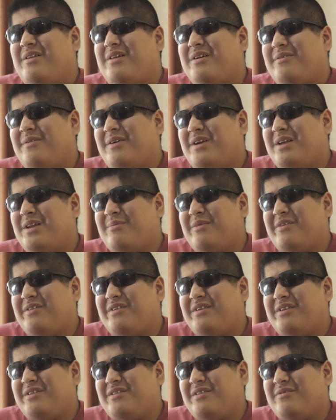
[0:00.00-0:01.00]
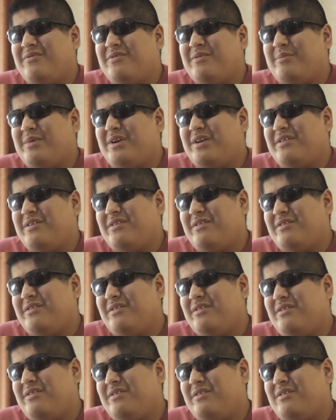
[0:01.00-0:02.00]
creating music is, for me, it's just
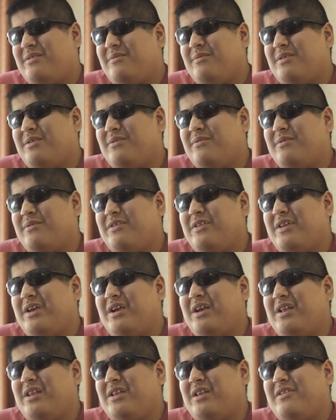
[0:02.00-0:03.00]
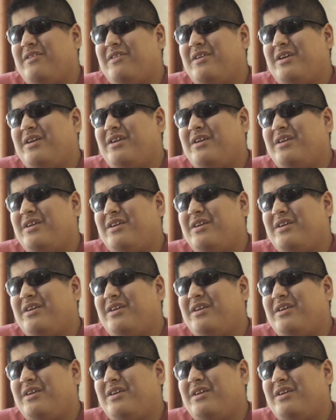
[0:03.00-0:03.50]
a wonderful thing, and it's like